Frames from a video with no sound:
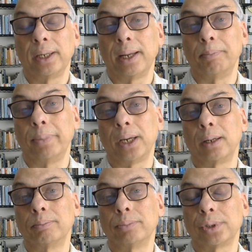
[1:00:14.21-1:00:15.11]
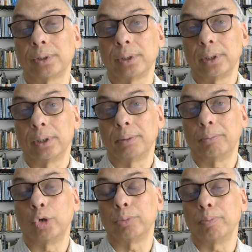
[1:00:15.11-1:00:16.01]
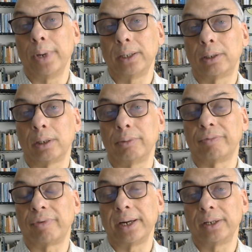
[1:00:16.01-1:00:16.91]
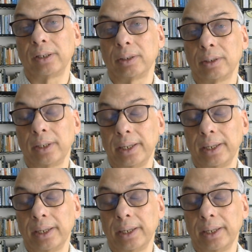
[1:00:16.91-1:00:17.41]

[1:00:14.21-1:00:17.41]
and becomes both mental, vital,